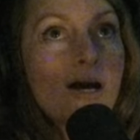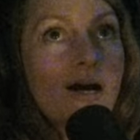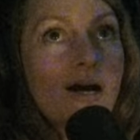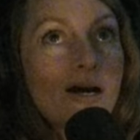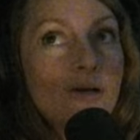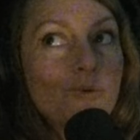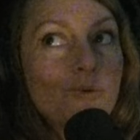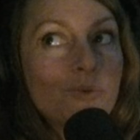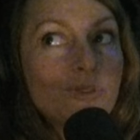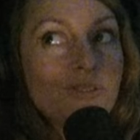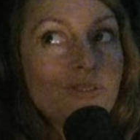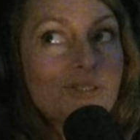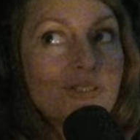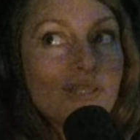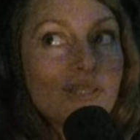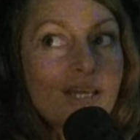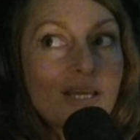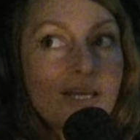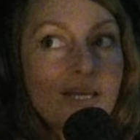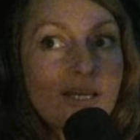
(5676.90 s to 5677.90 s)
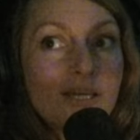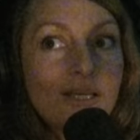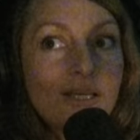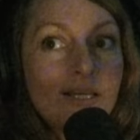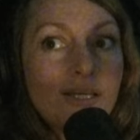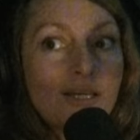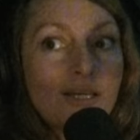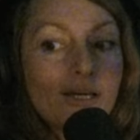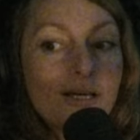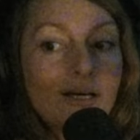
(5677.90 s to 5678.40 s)
I would
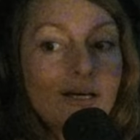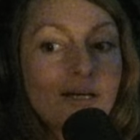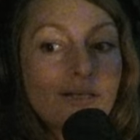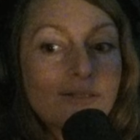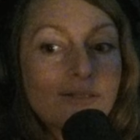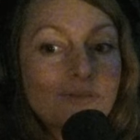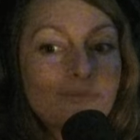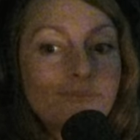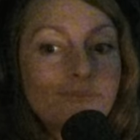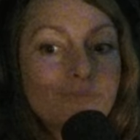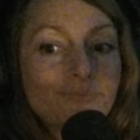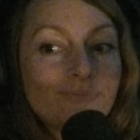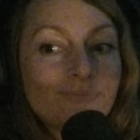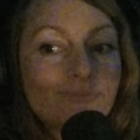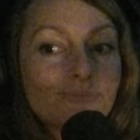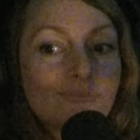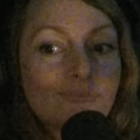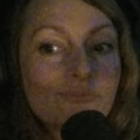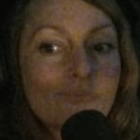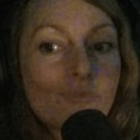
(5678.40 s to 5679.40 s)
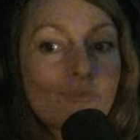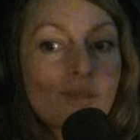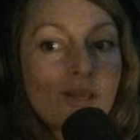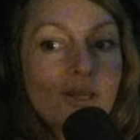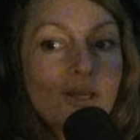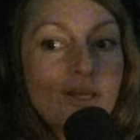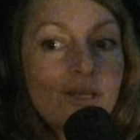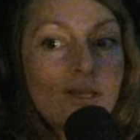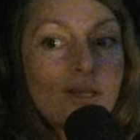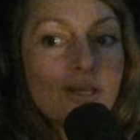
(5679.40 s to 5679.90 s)
say um,
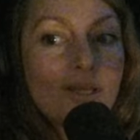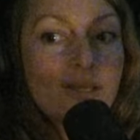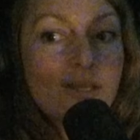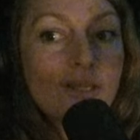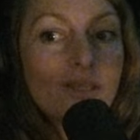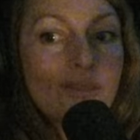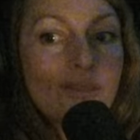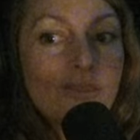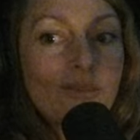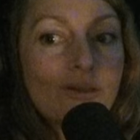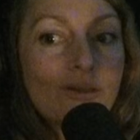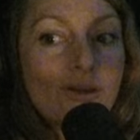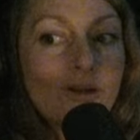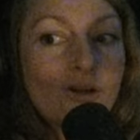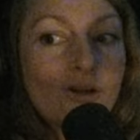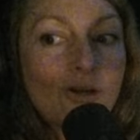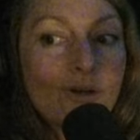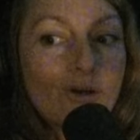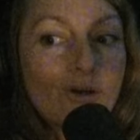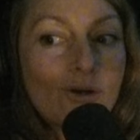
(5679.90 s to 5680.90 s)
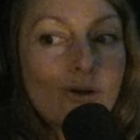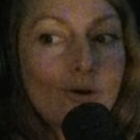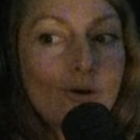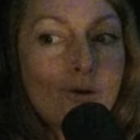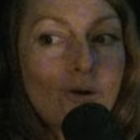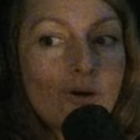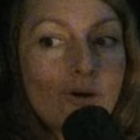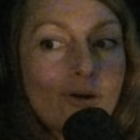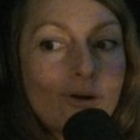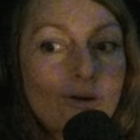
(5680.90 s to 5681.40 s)
there
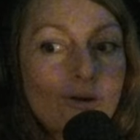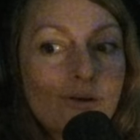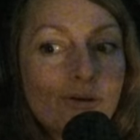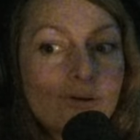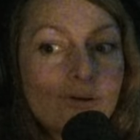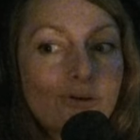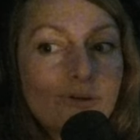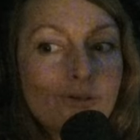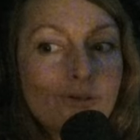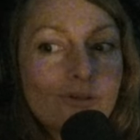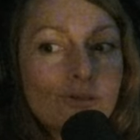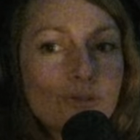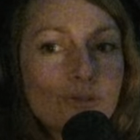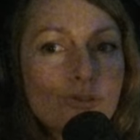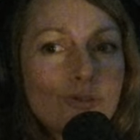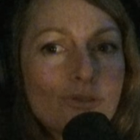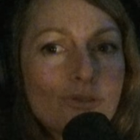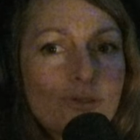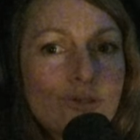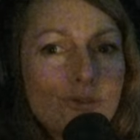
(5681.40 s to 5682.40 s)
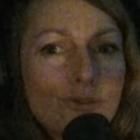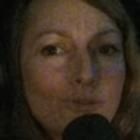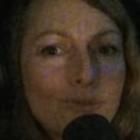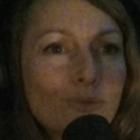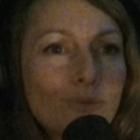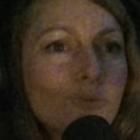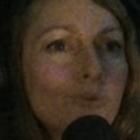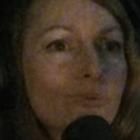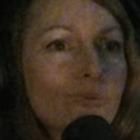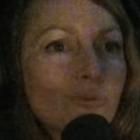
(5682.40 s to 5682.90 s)
are
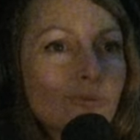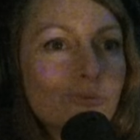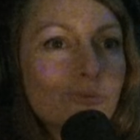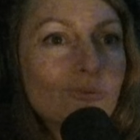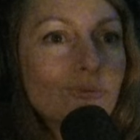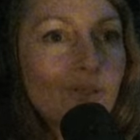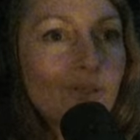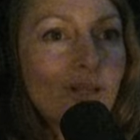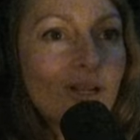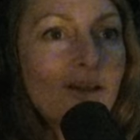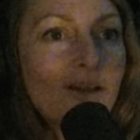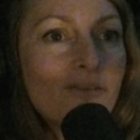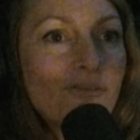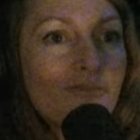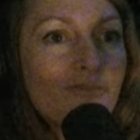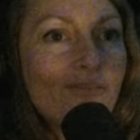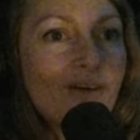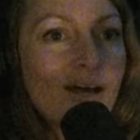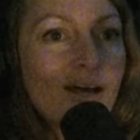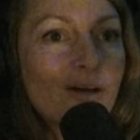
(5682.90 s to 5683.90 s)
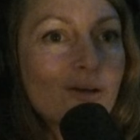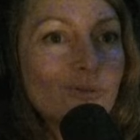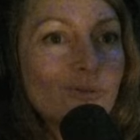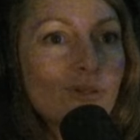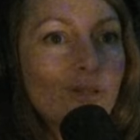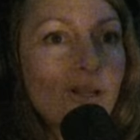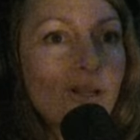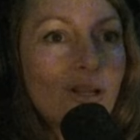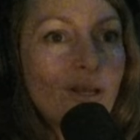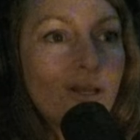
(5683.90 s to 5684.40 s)
two that I've
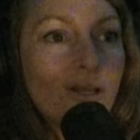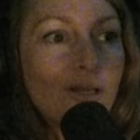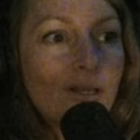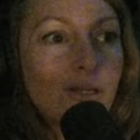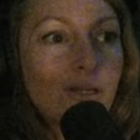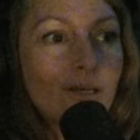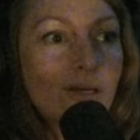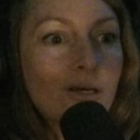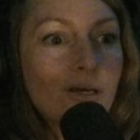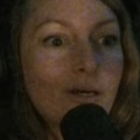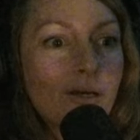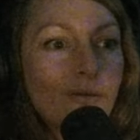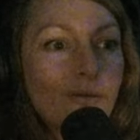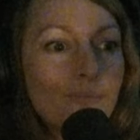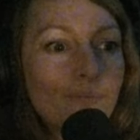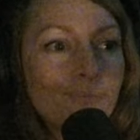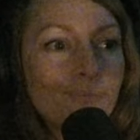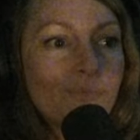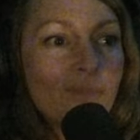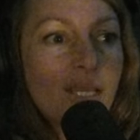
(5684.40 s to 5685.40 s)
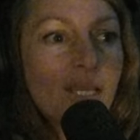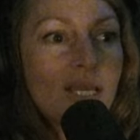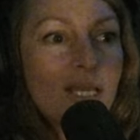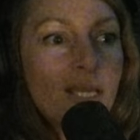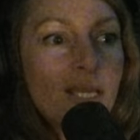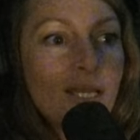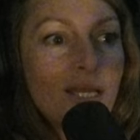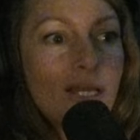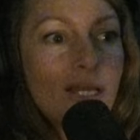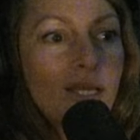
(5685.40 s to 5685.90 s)
found that I, um,
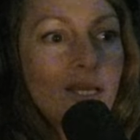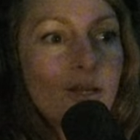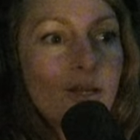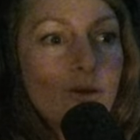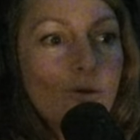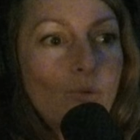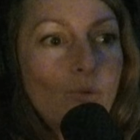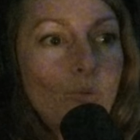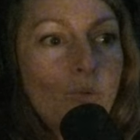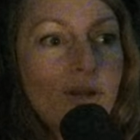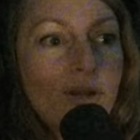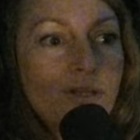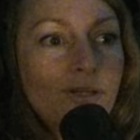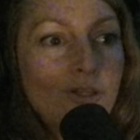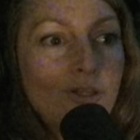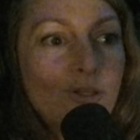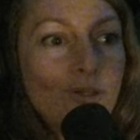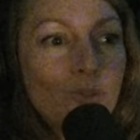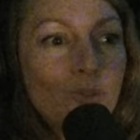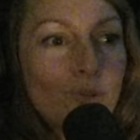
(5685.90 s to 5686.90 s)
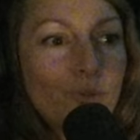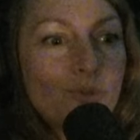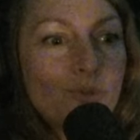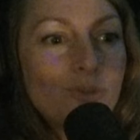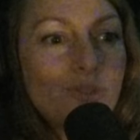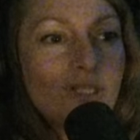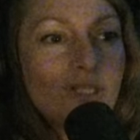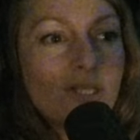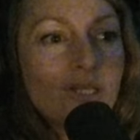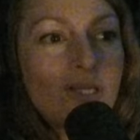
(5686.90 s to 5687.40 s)
when
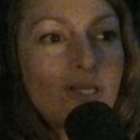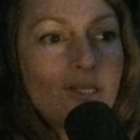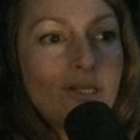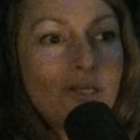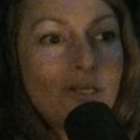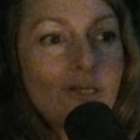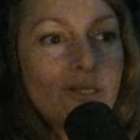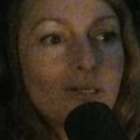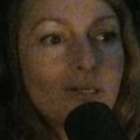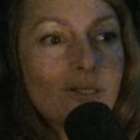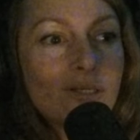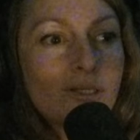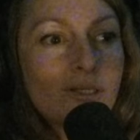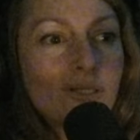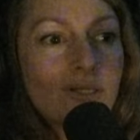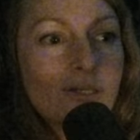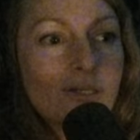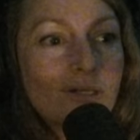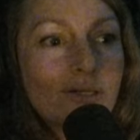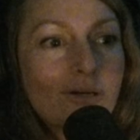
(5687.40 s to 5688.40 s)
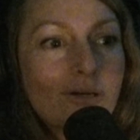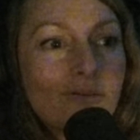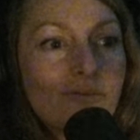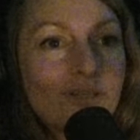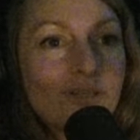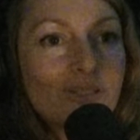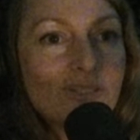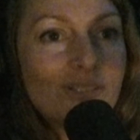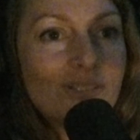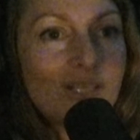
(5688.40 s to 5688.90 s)
used in
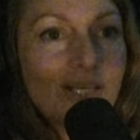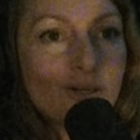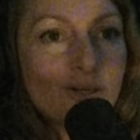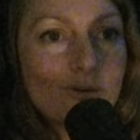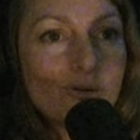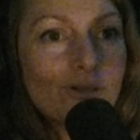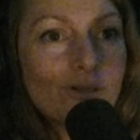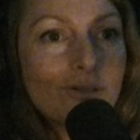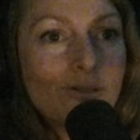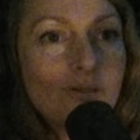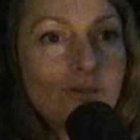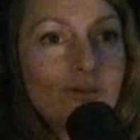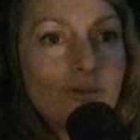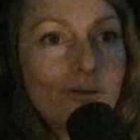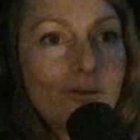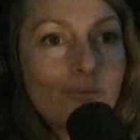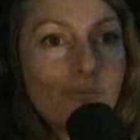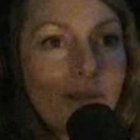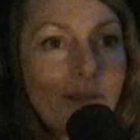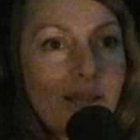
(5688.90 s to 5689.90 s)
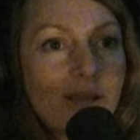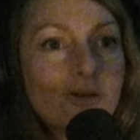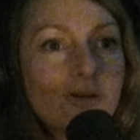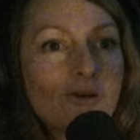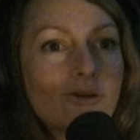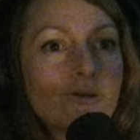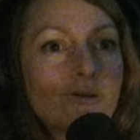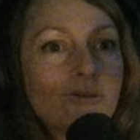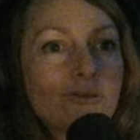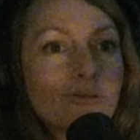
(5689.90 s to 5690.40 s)
kind of a sacred
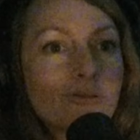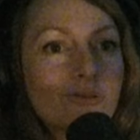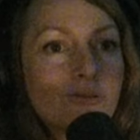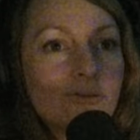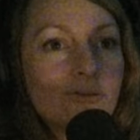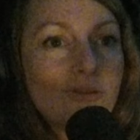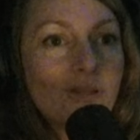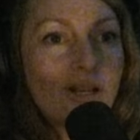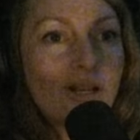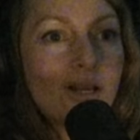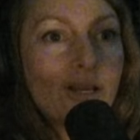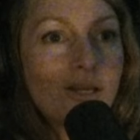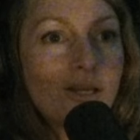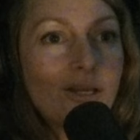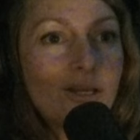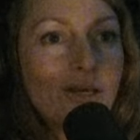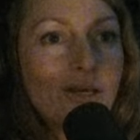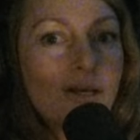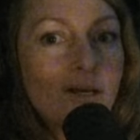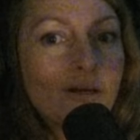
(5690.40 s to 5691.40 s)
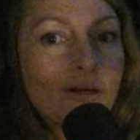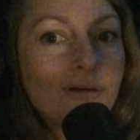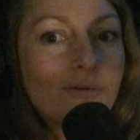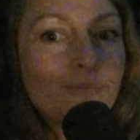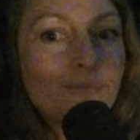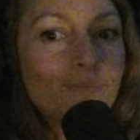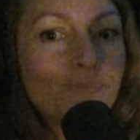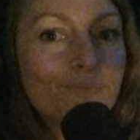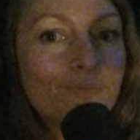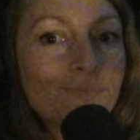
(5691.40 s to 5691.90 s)
manner, that I
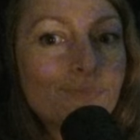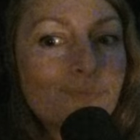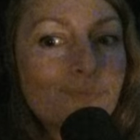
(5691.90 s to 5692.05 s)
um,